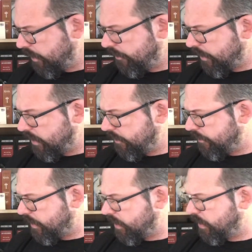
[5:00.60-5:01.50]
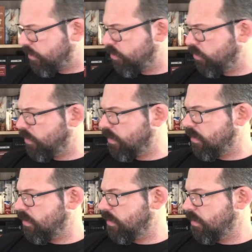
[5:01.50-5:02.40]
very, very cool.
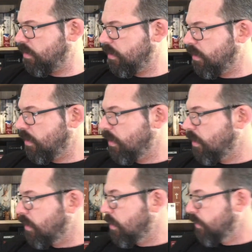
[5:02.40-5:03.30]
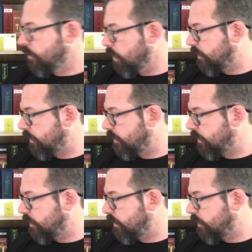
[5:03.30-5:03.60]
So it's